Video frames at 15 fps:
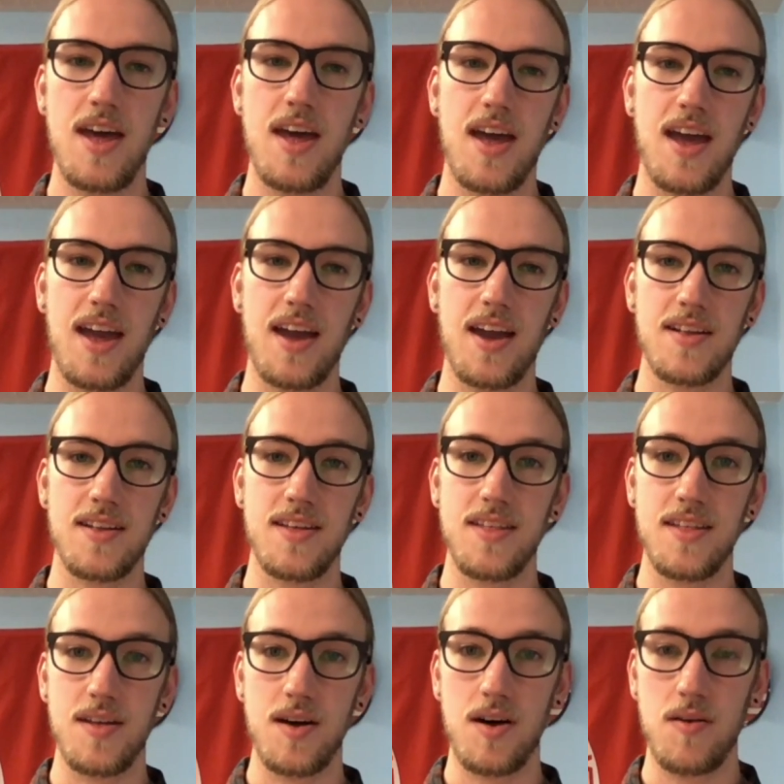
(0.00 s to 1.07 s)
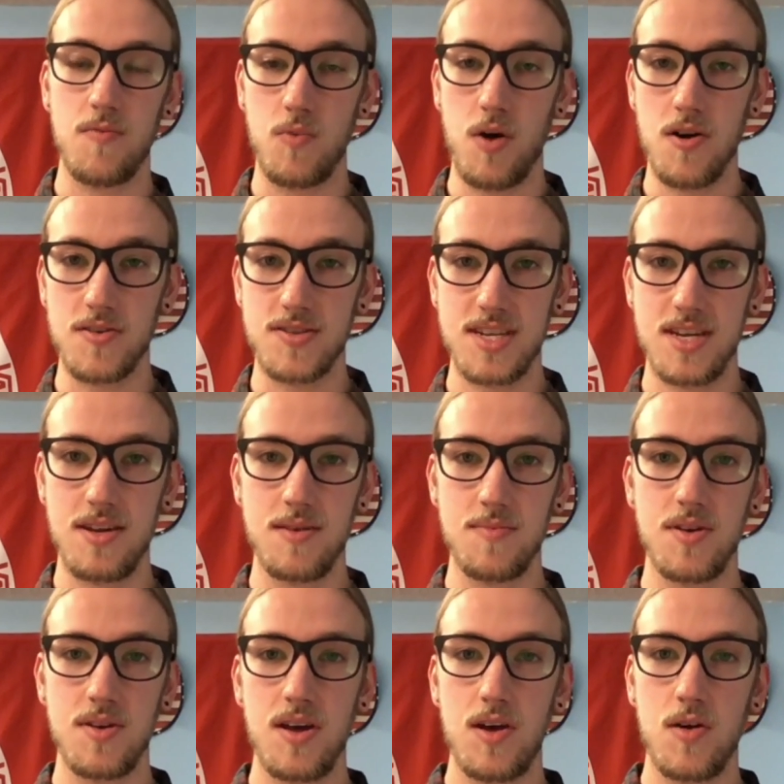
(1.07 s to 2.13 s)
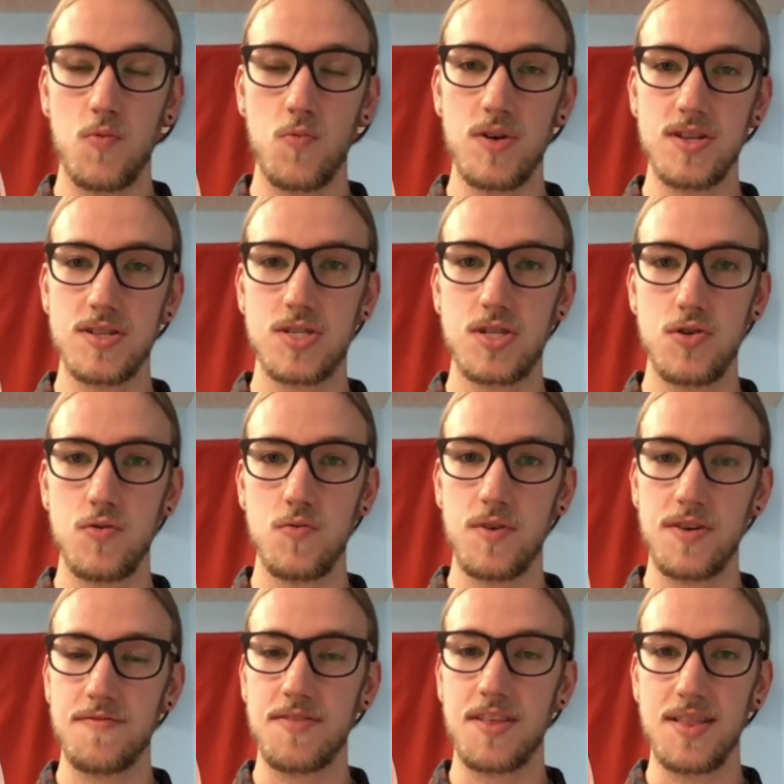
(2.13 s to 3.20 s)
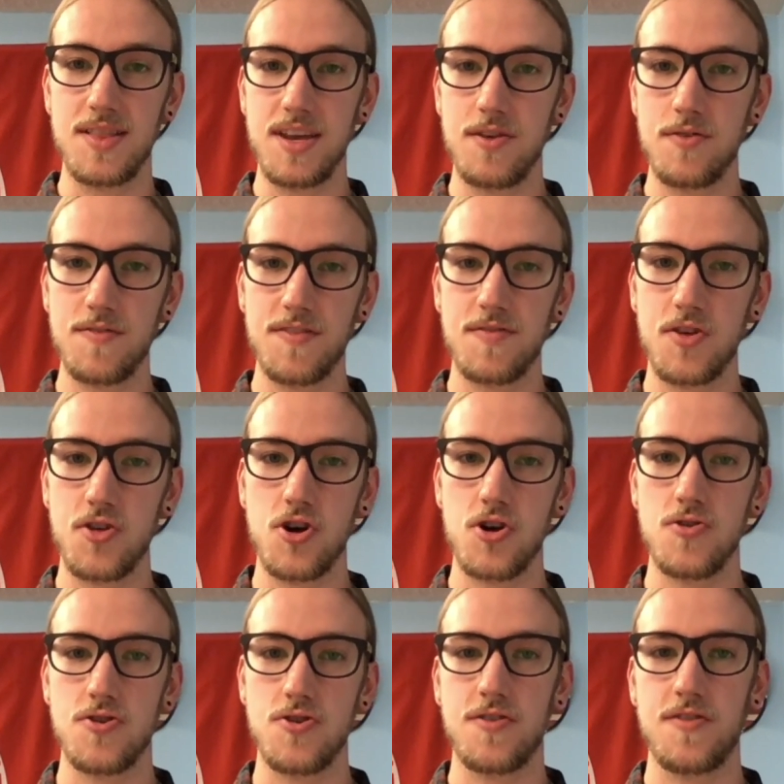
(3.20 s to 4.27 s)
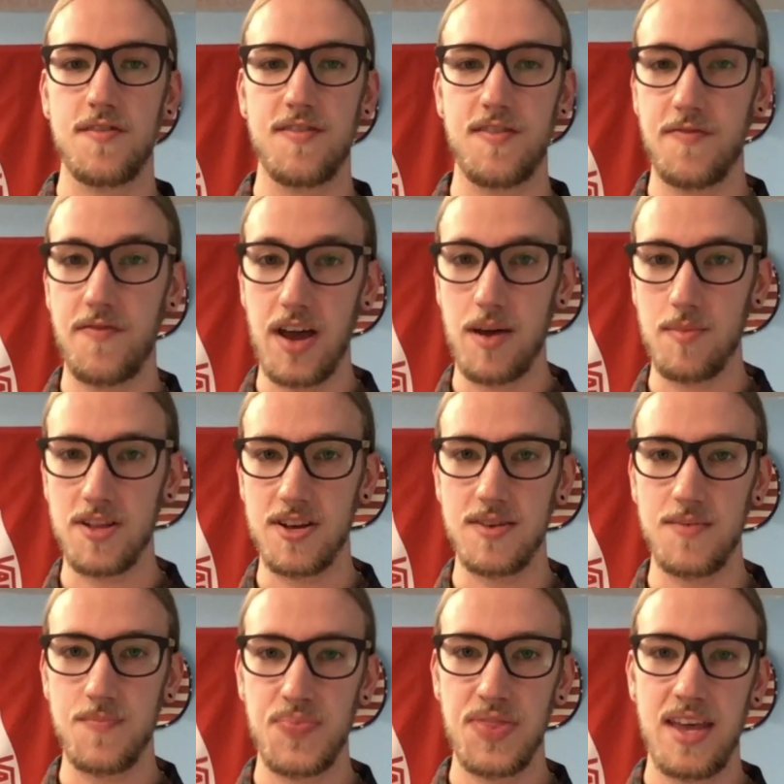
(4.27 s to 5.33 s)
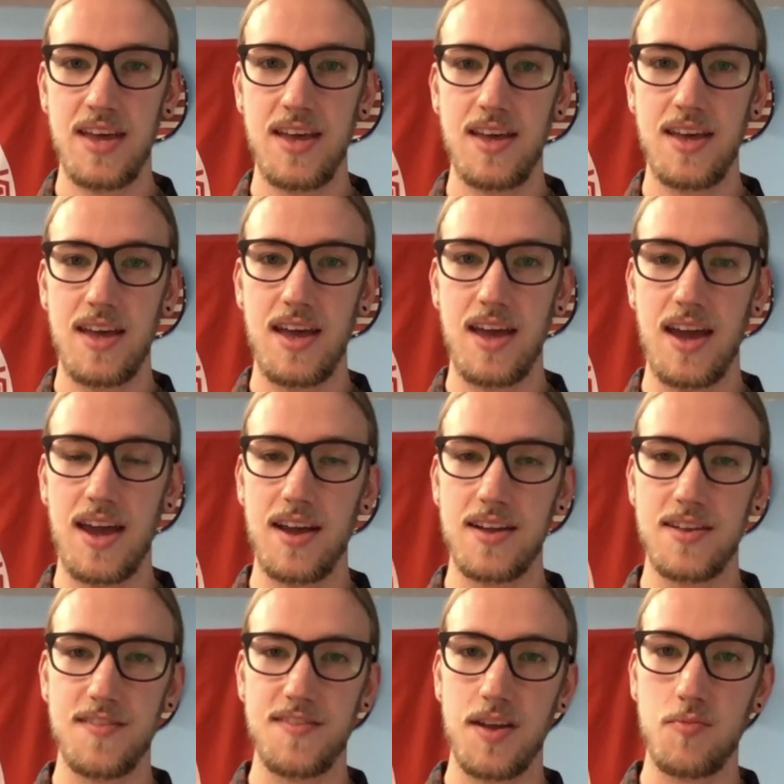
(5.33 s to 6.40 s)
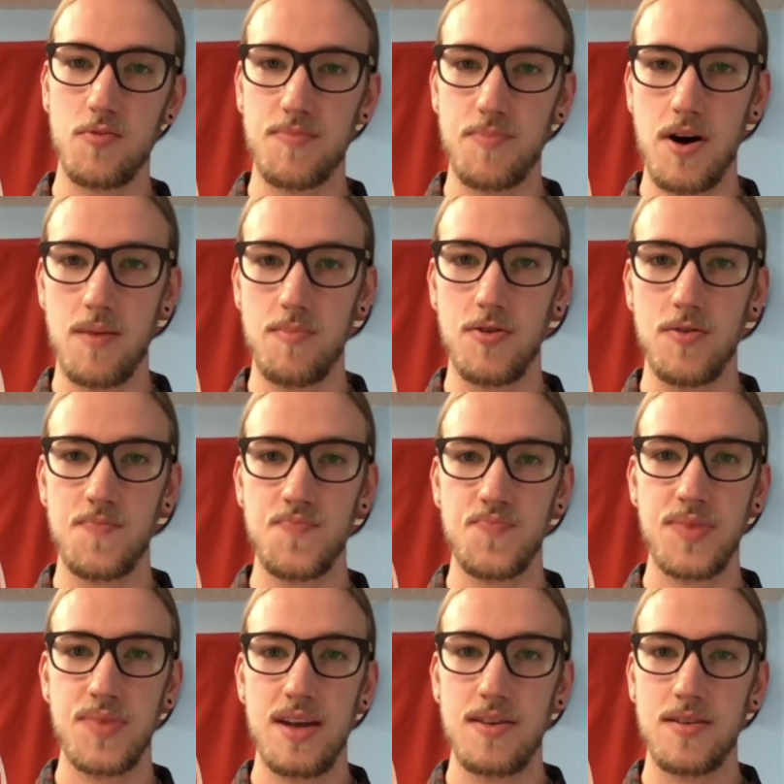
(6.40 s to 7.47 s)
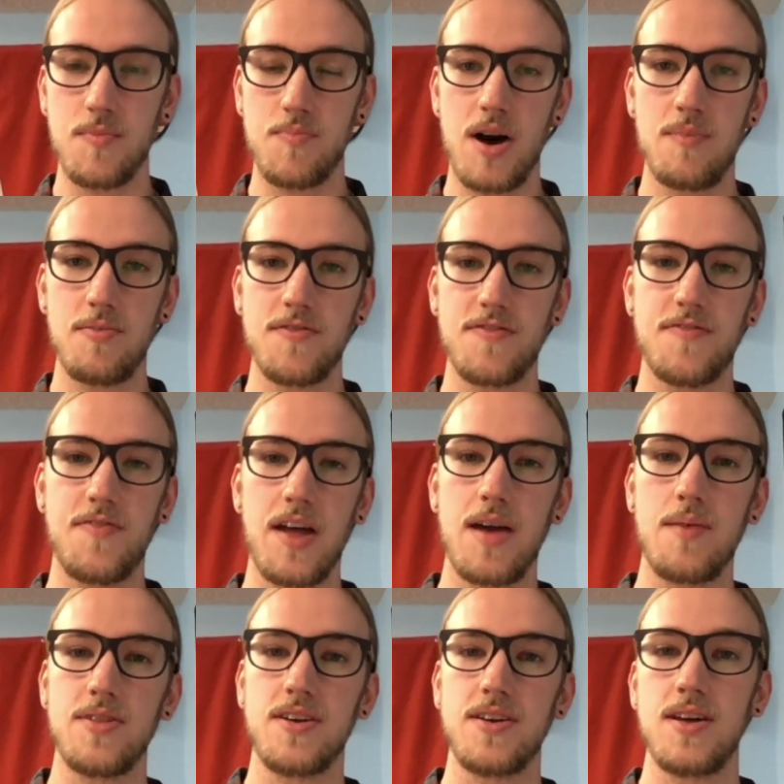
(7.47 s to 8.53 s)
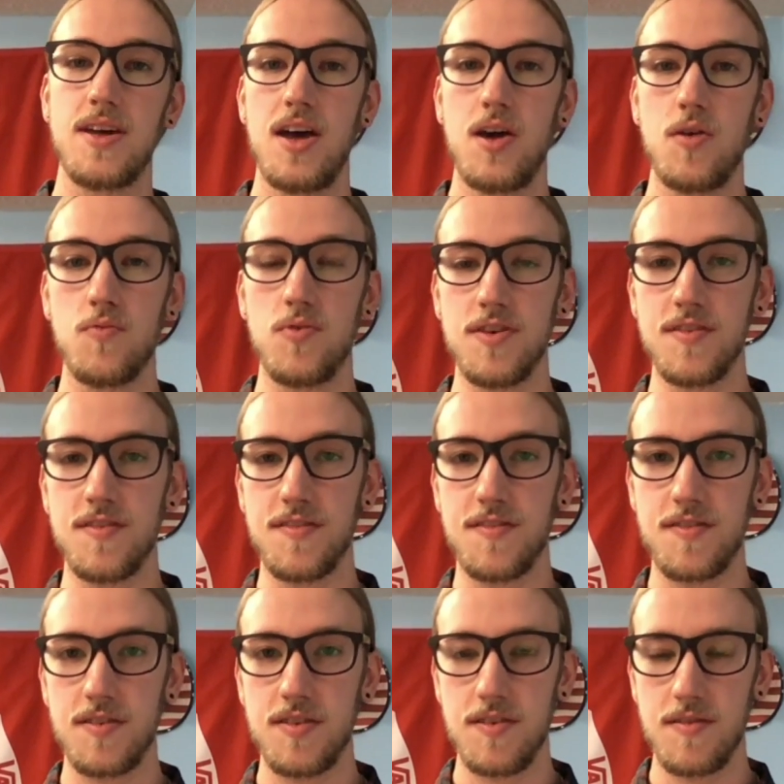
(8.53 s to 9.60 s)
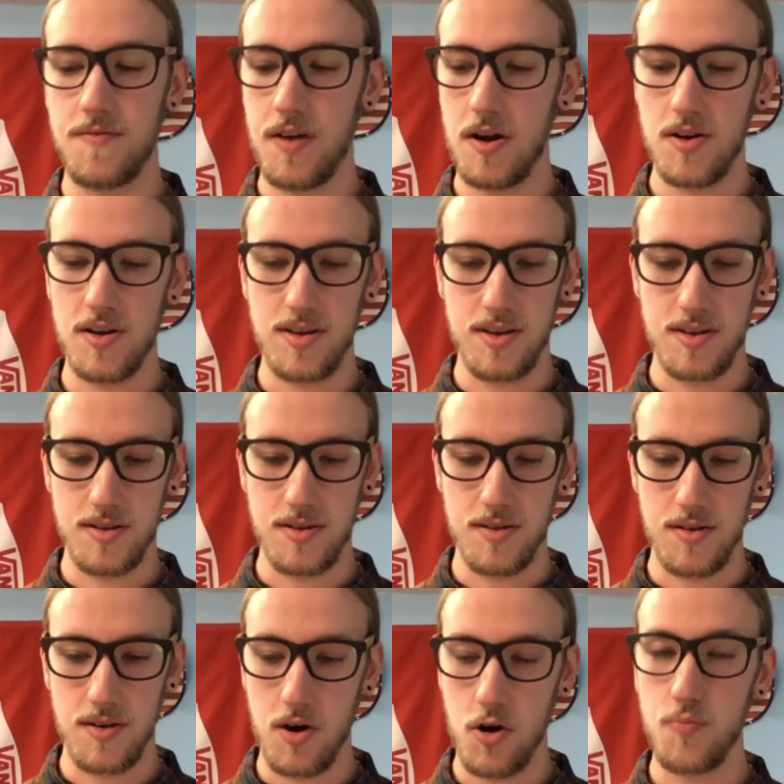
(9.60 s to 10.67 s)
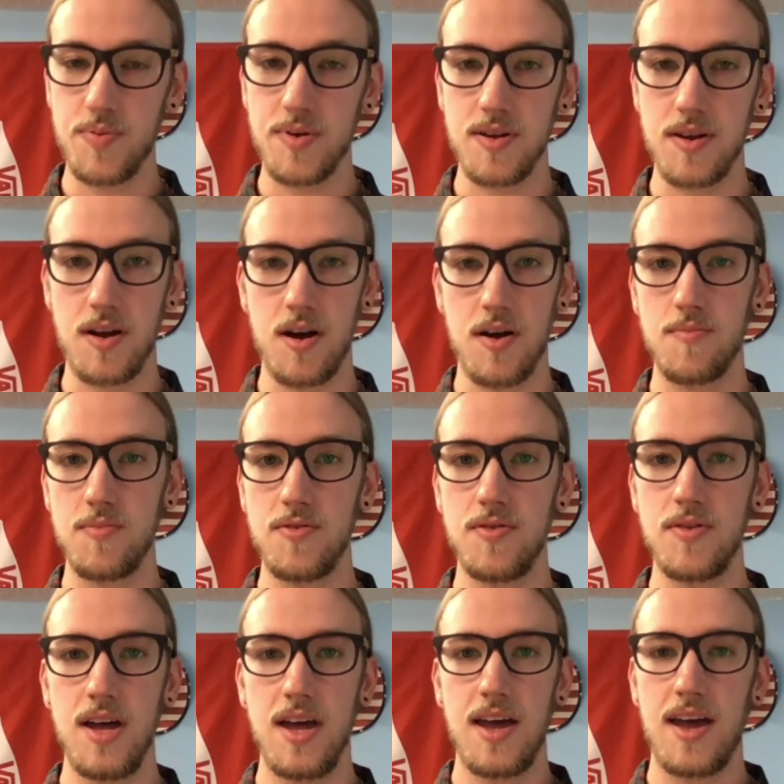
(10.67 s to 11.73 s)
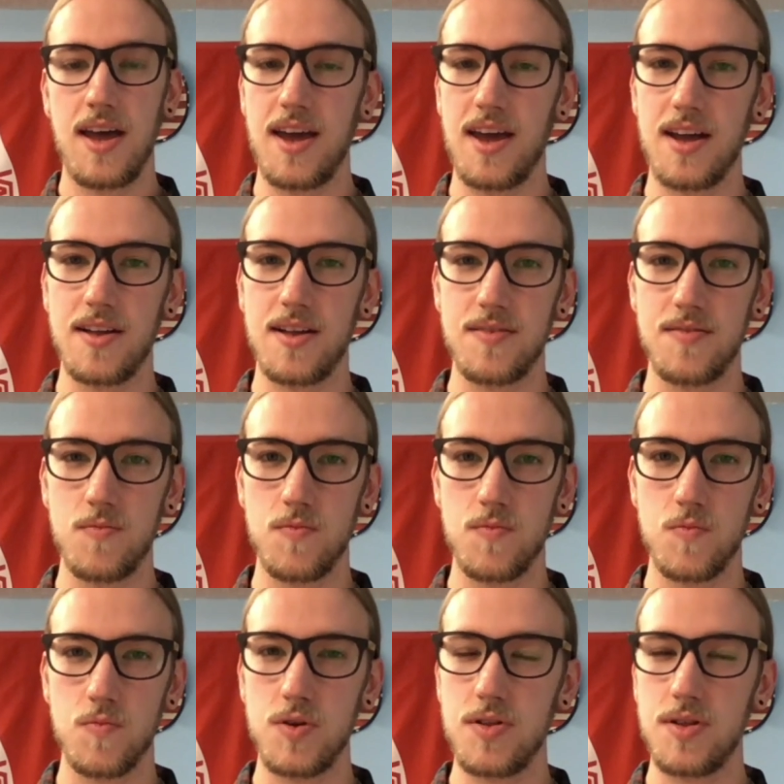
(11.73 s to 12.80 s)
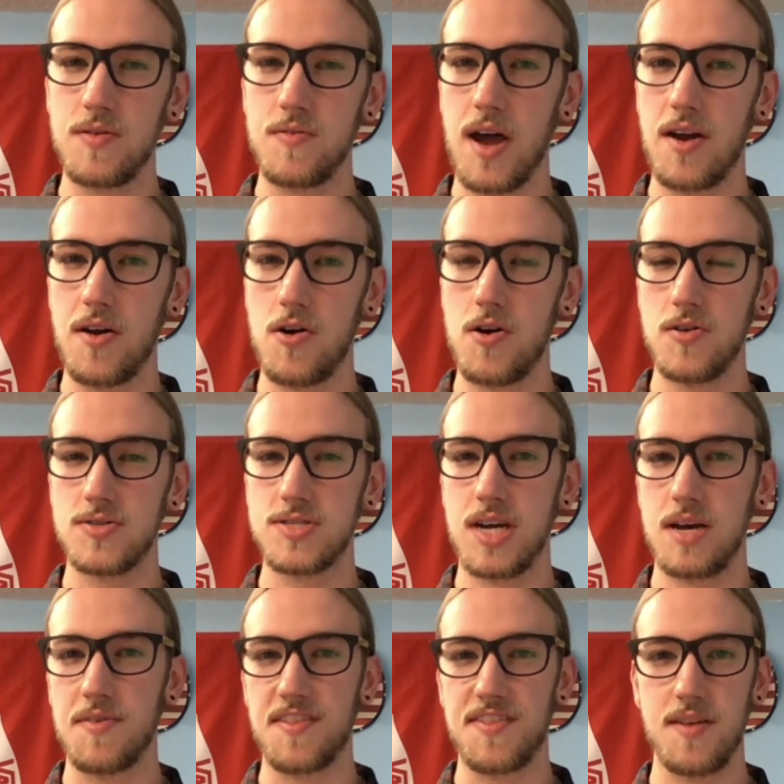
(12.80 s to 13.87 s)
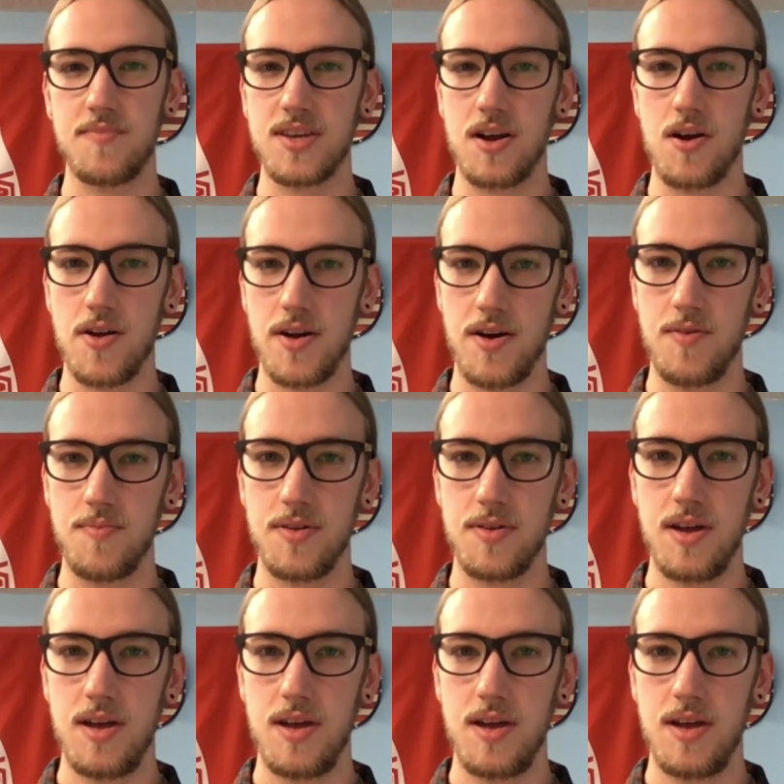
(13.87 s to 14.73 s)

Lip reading: And our team went to one of the leaders of the church's family, and his name was Pablo. Now, Pablo's family was a very open and humble and really had a hard time accepting our help.